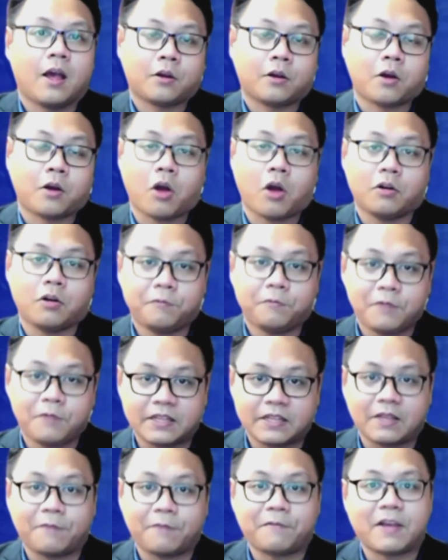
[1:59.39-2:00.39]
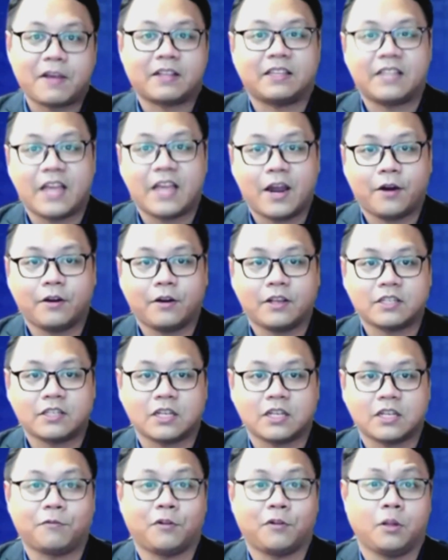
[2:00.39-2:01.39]
conflict-affected areas and
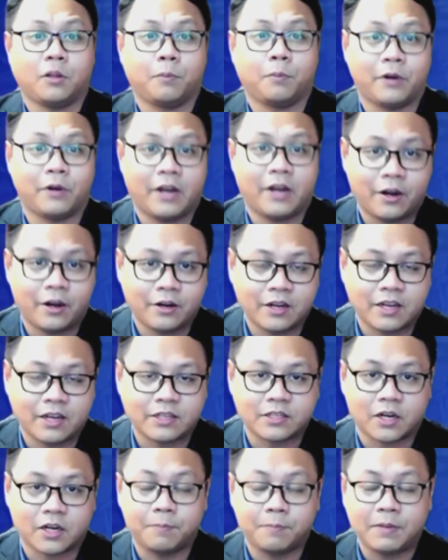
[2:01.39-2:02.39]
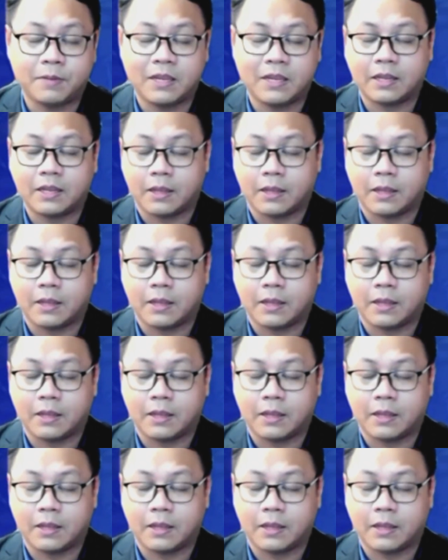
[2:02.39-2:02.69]
vulnerable areas are being